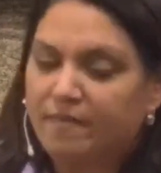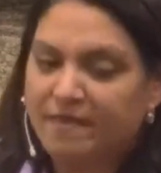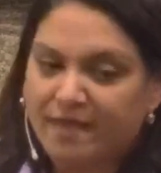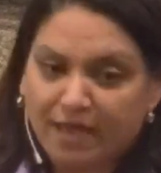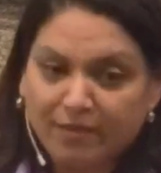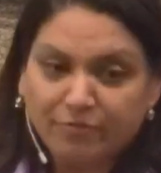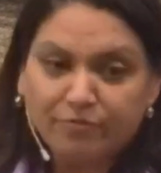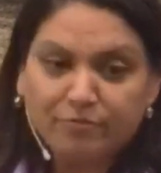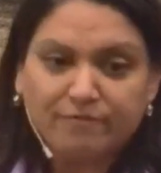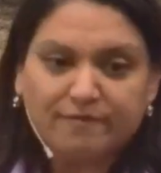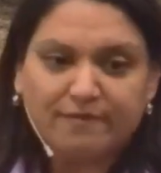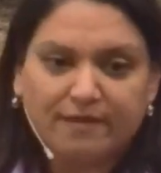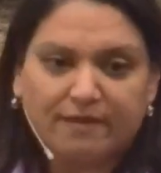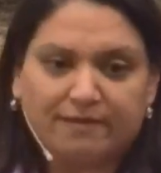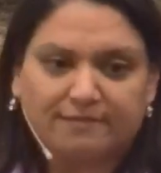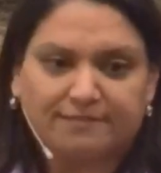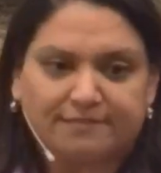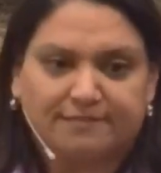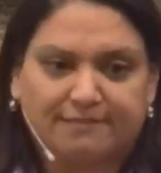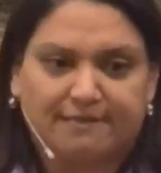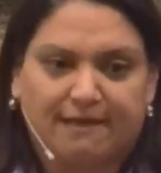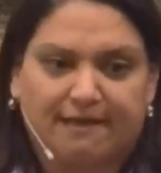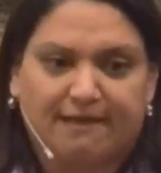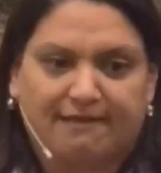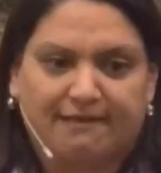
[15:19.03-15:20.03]
the other thing i'll
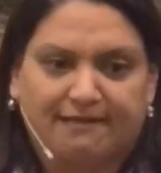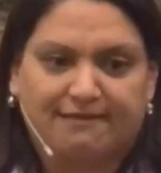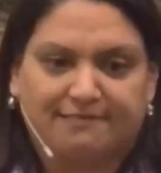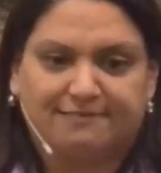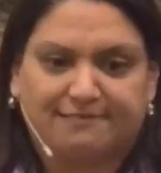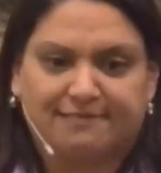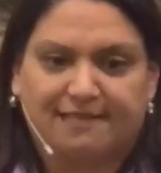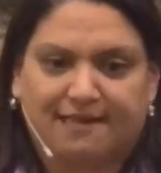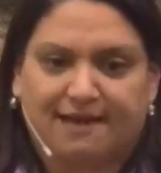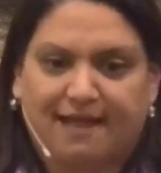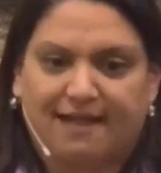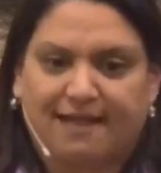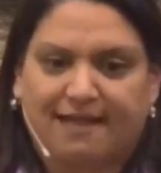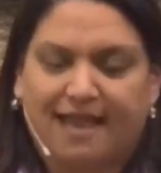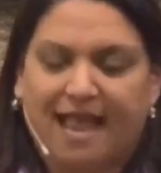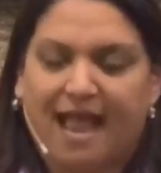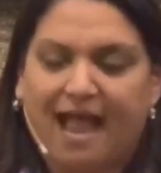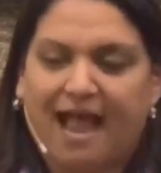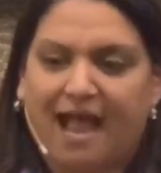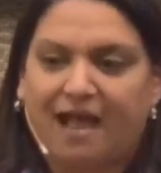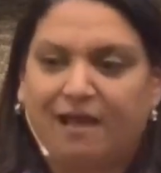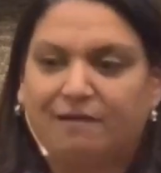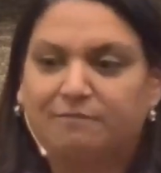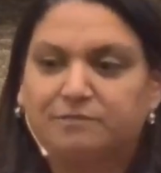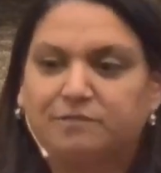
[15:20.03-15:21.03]
say is that i
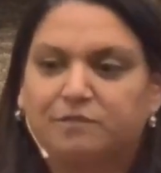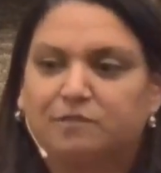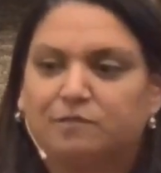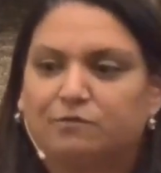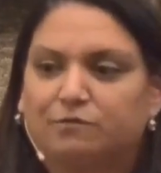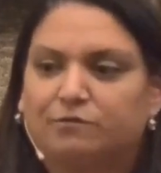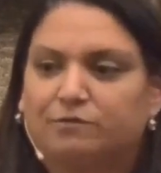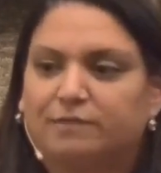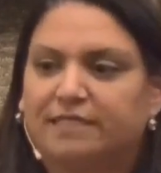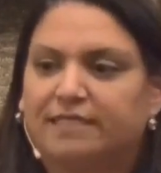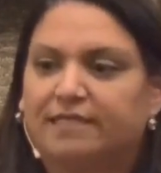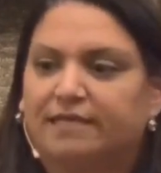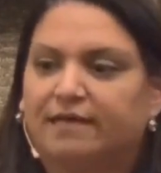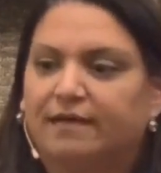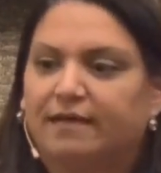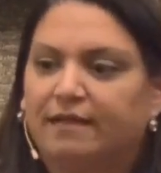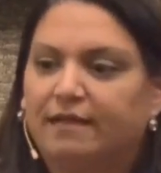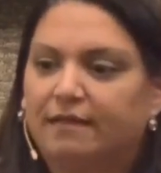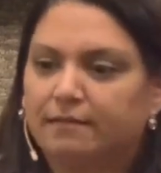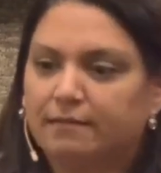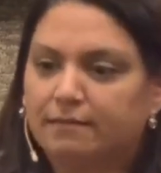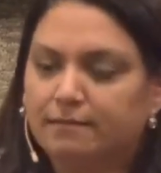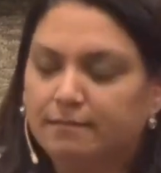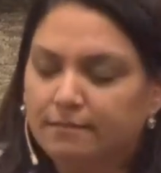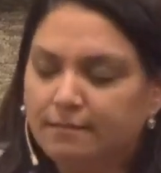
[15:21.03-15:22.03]
absolutely
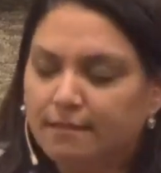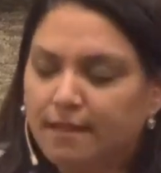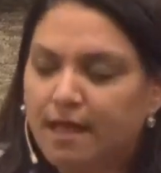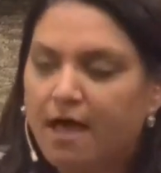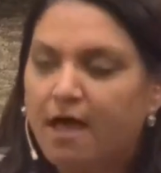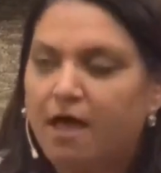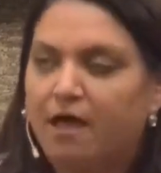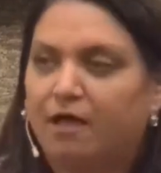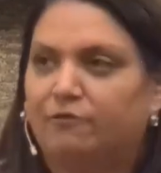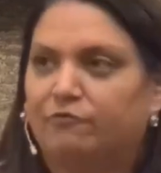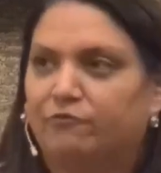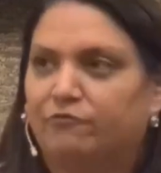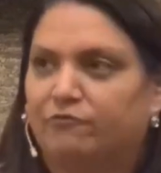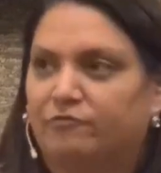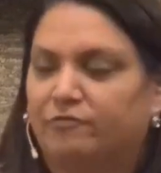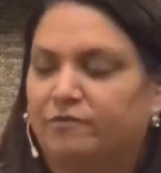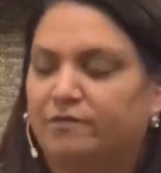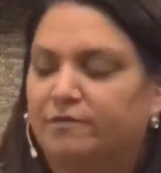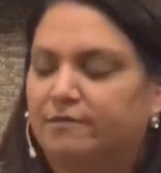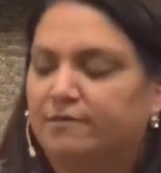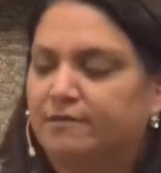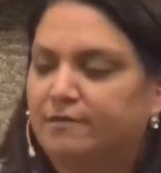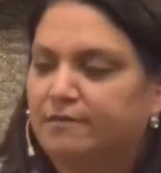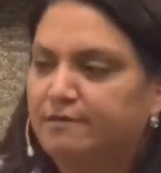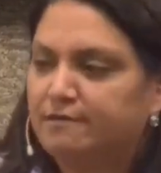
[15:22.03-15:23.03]
love
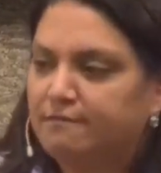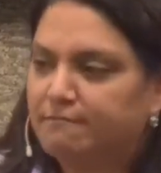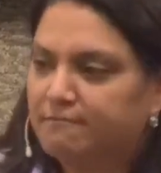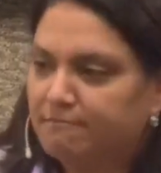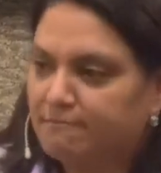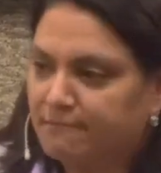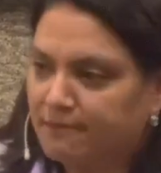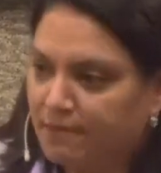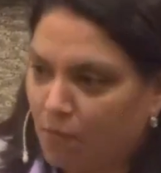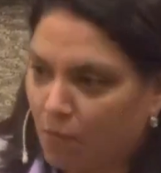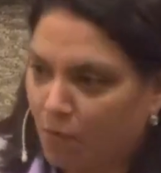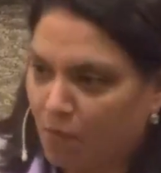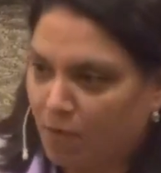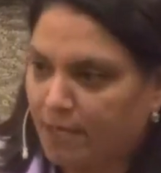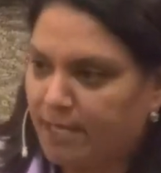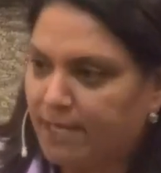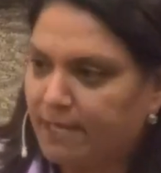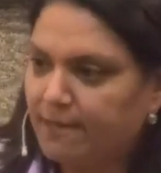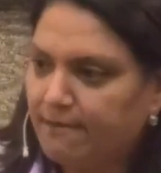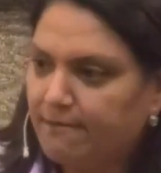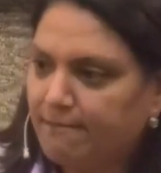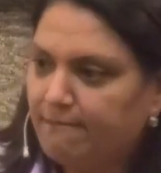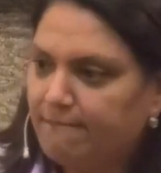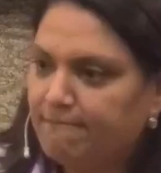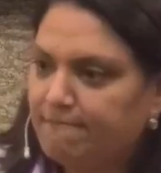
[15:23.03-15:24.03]
the
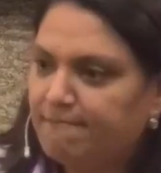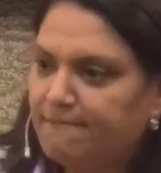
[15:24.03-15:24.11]
organ